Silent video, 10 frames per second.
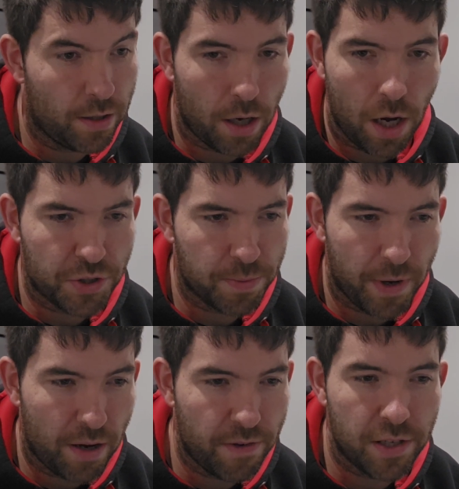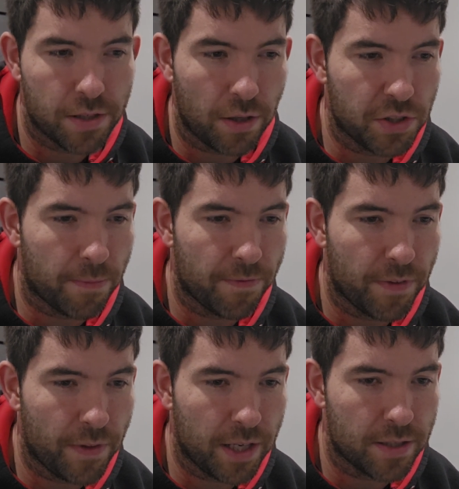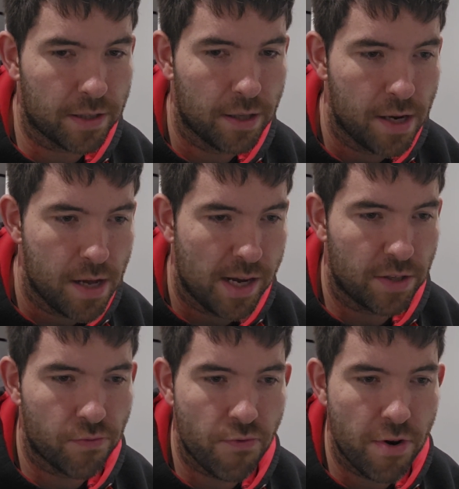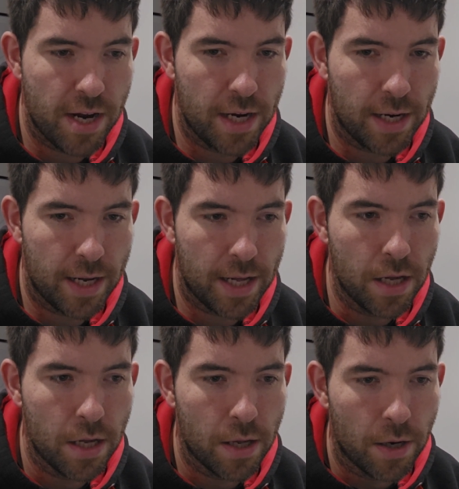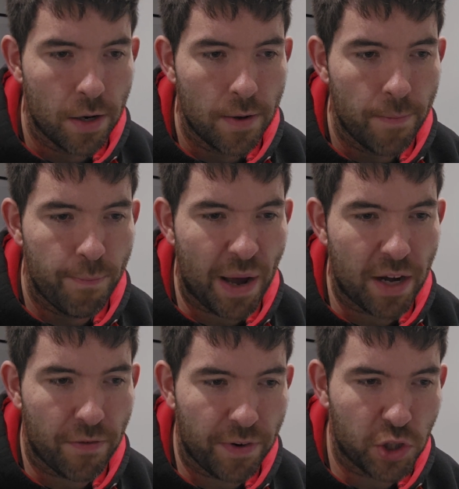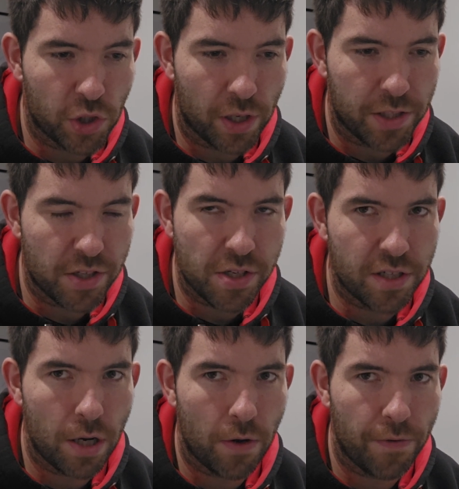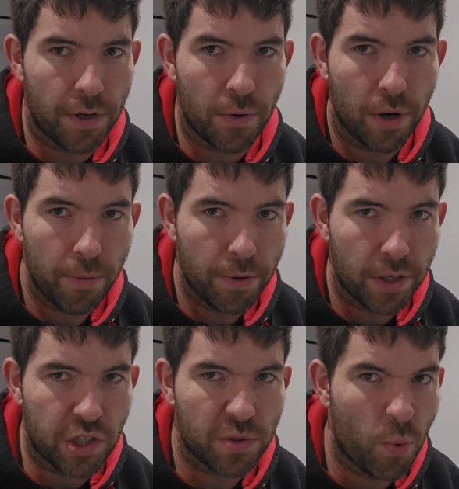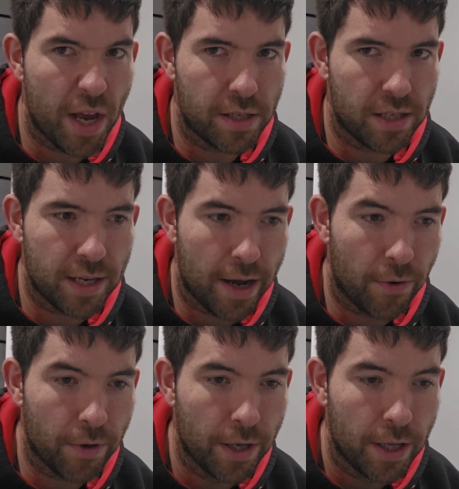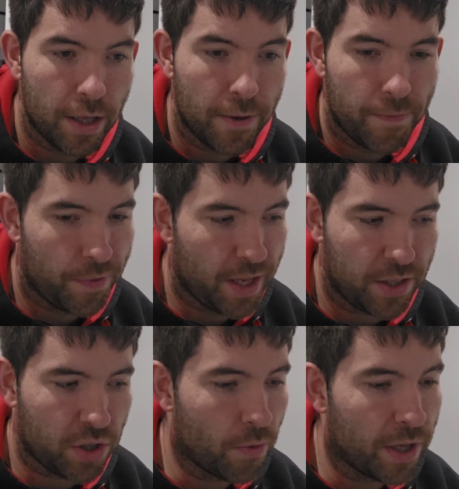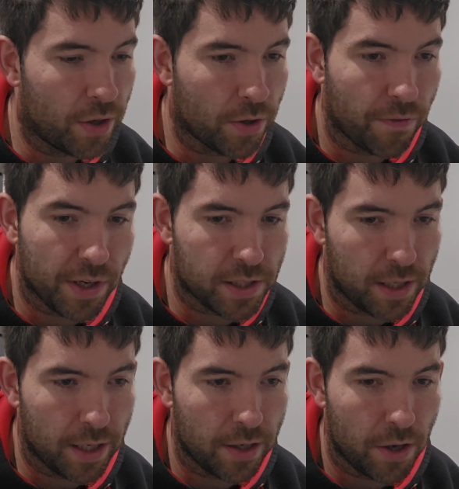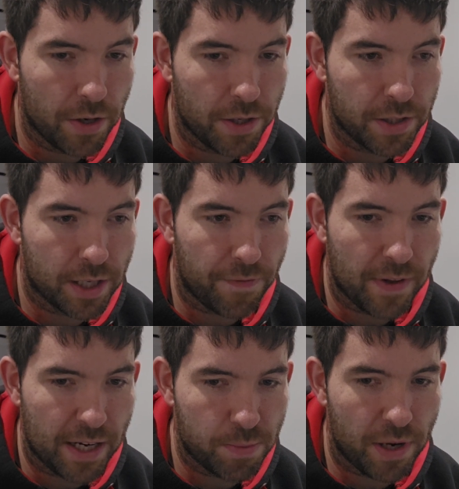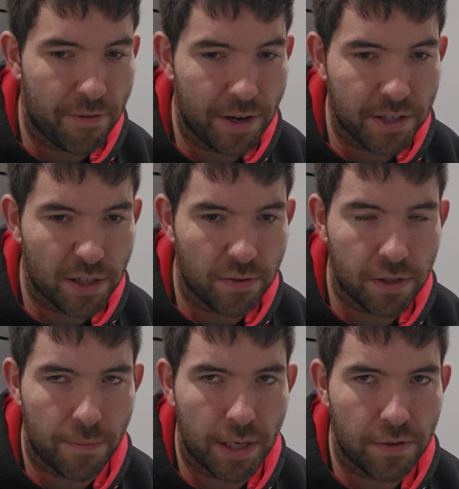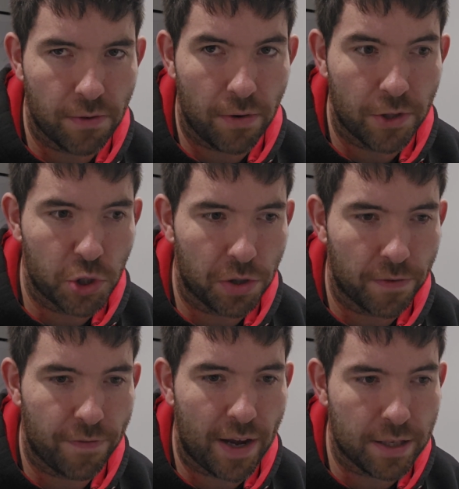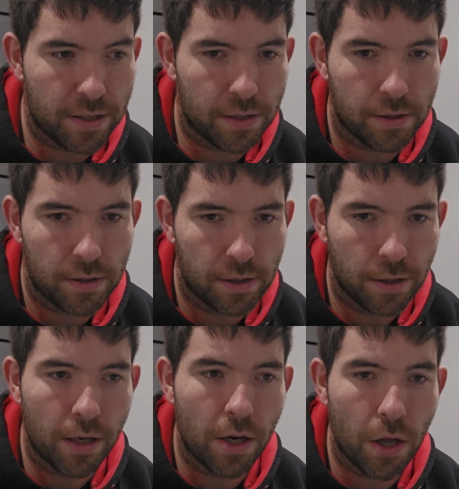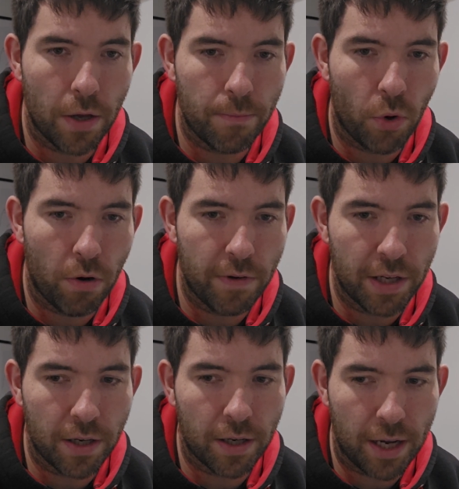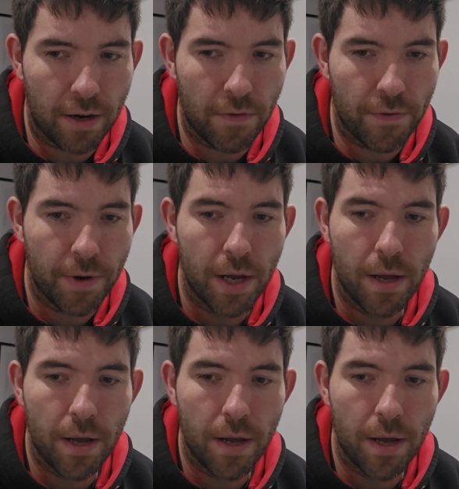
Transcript: hard sparring is not something that is really beneficial. It doesn't toughen you up. It just wears you down. It's only good, obviously, learning to get the experience. Somebody's throwing a shot fast, you're going to learn more, and you're going to kind of